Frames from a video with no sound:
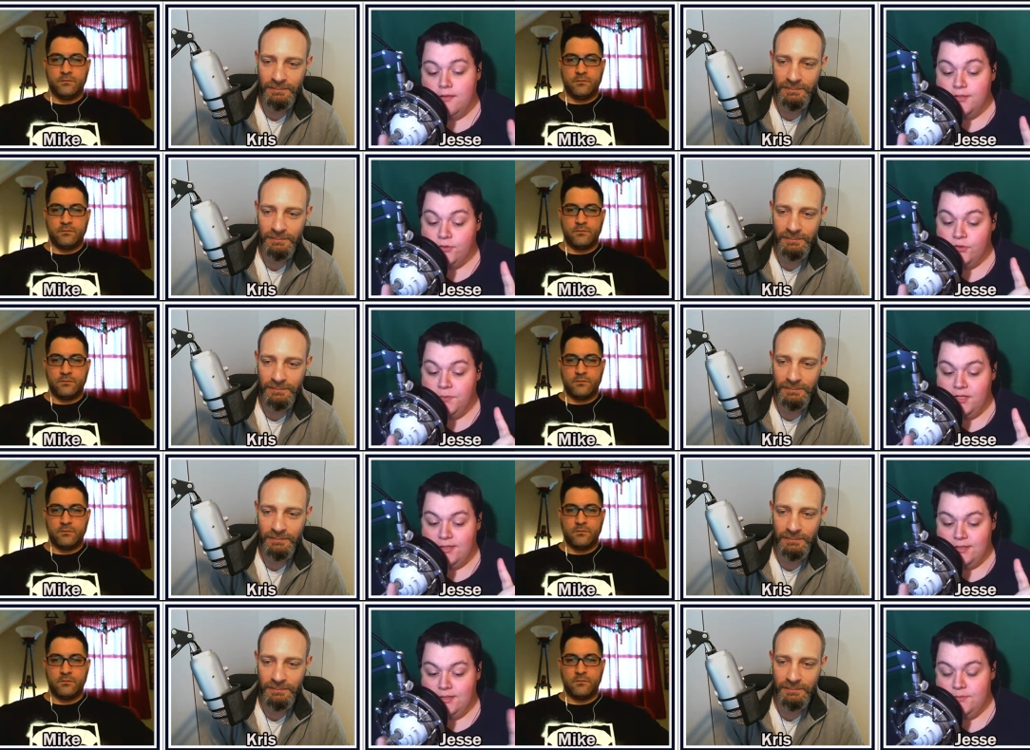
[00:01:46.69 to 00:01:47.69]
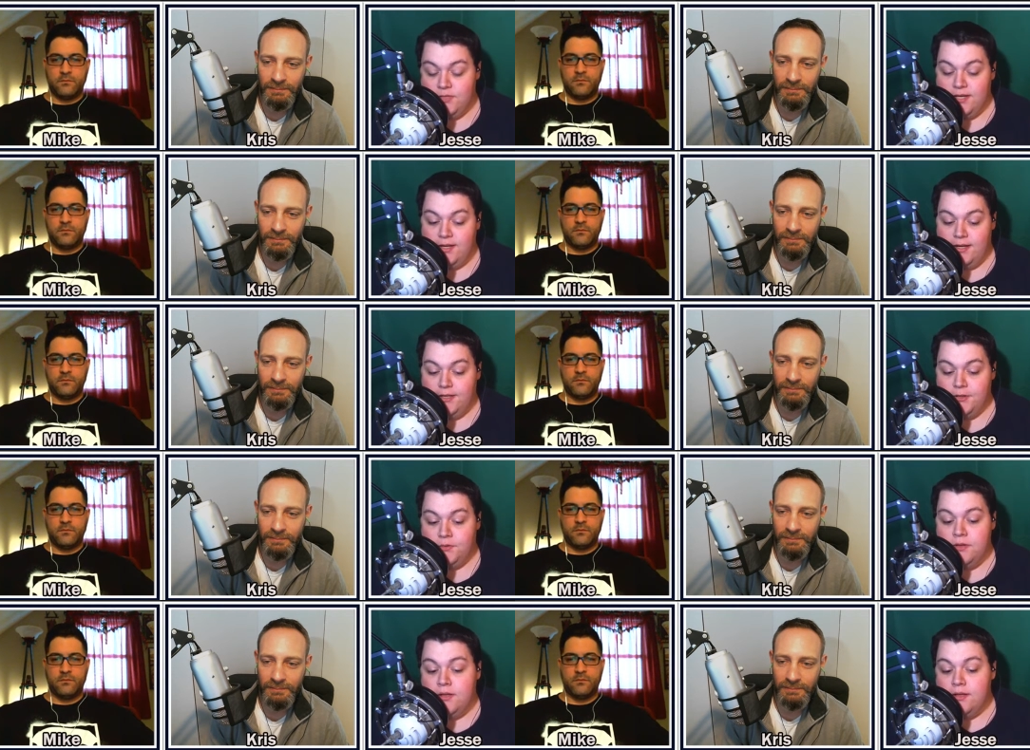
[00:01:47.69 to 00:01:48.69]
Speaker 1: This is going to be on gleam.io.
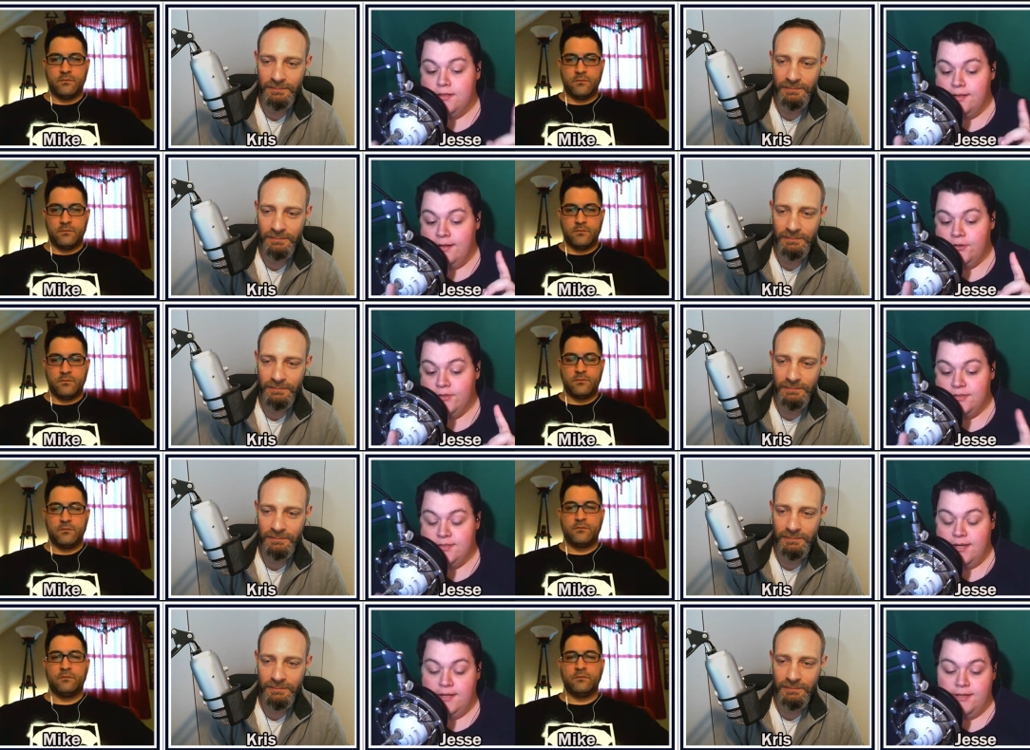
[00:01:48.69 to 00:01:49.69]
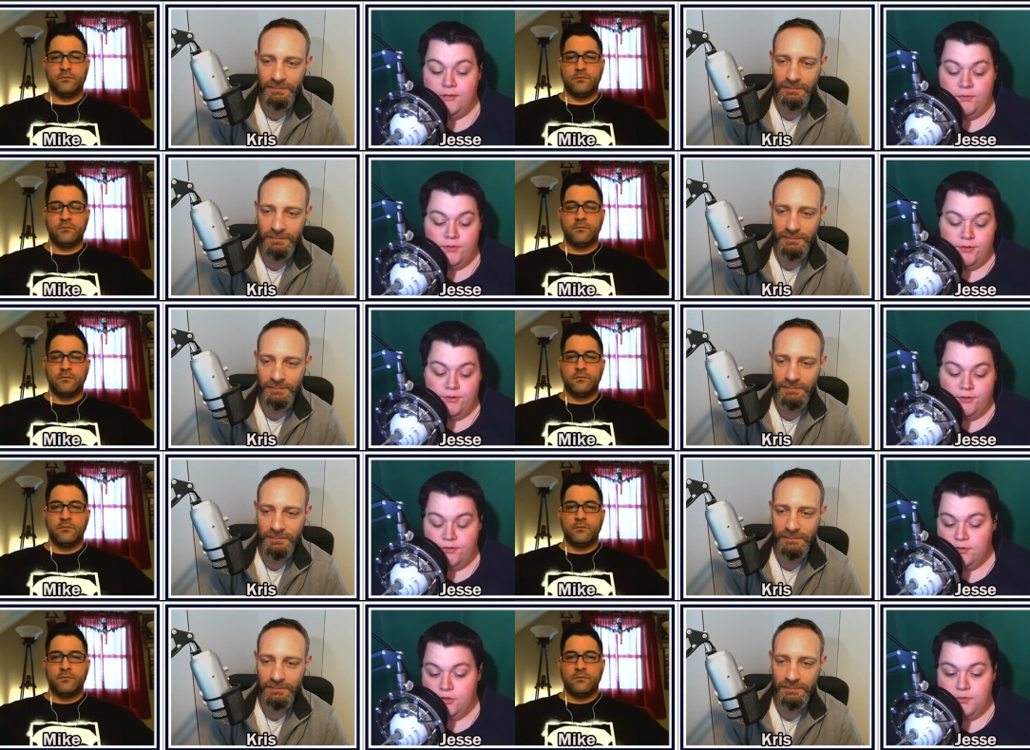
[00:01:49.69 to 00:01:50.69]
Now, you can sign in with your
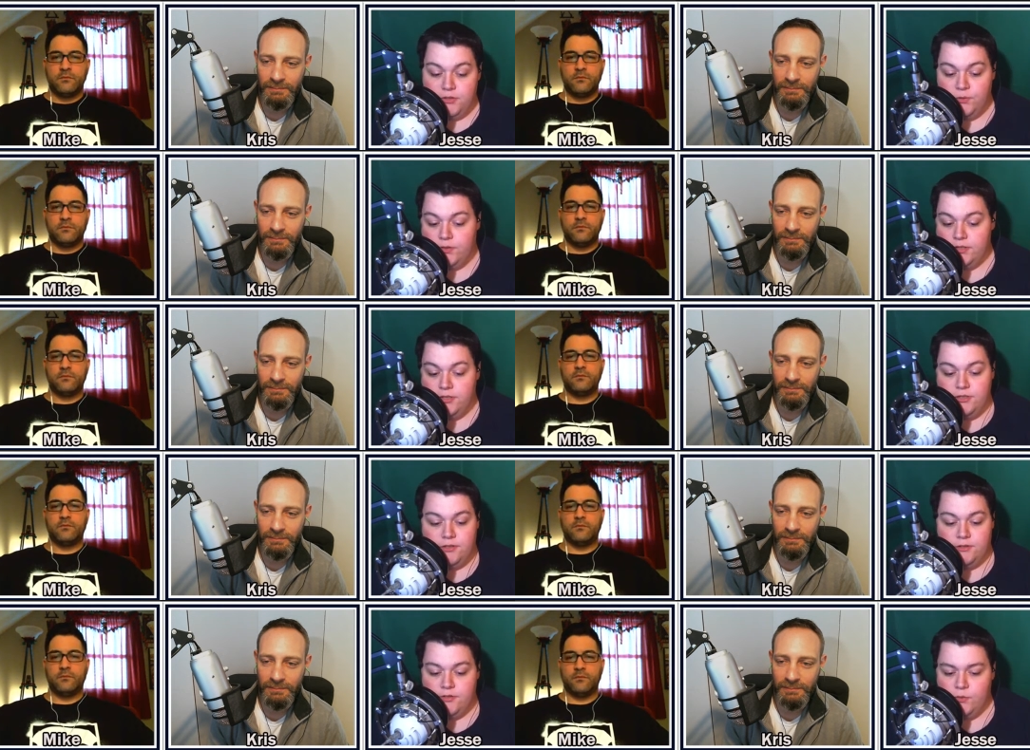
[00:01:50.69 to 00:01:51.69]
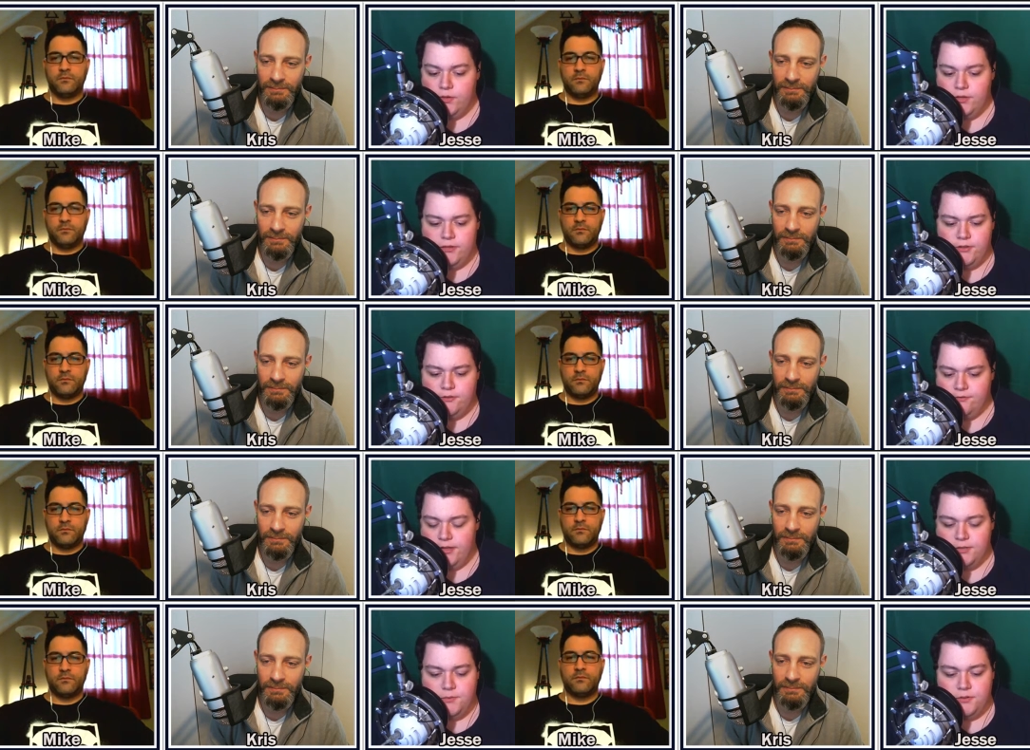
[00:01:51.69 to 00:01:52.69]
YouTube, your Twitch, your Twitter, your
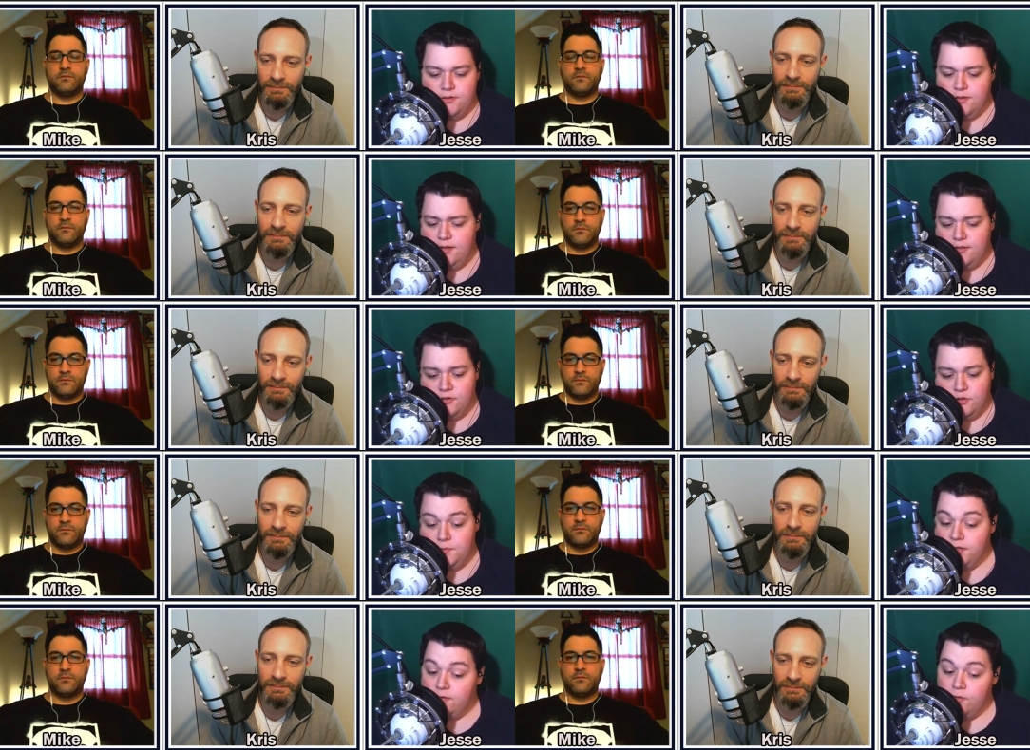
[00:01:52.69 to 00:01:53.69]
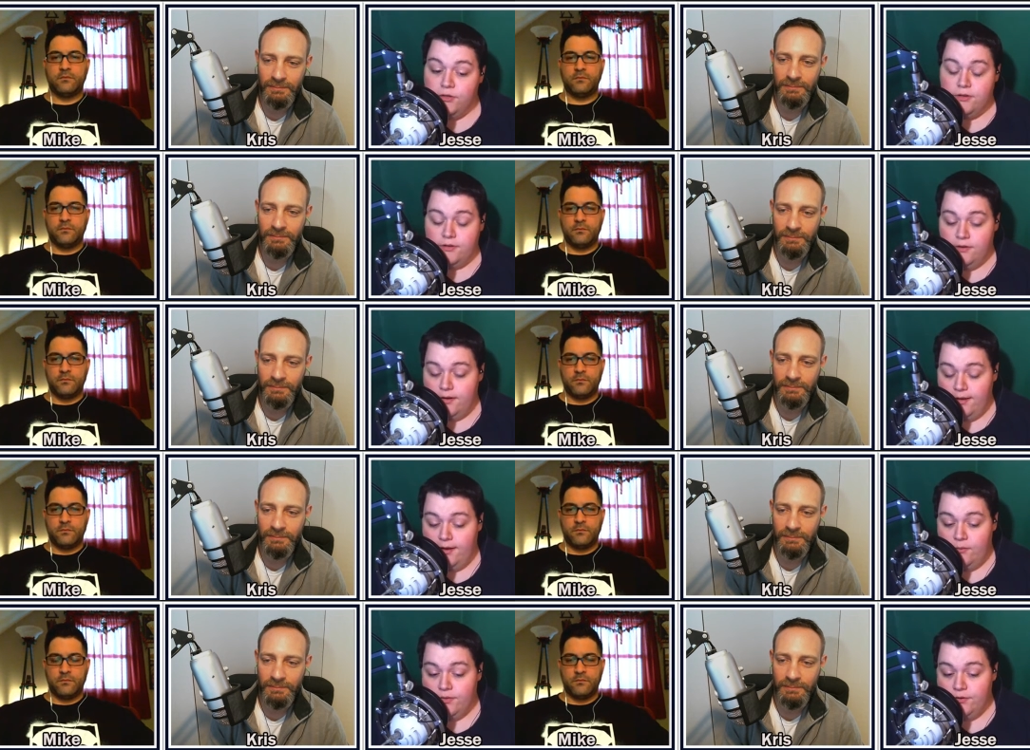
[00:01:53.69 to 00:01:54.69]
Facebook, any social media, or you can create an
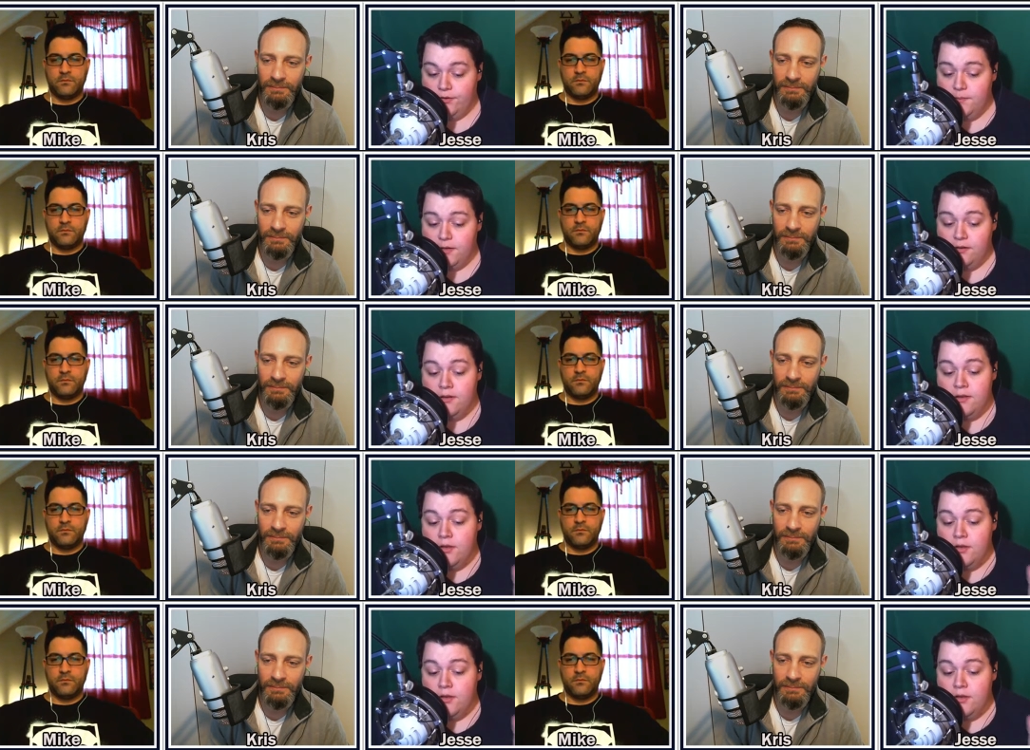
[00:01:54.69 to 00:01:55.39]
account with your email.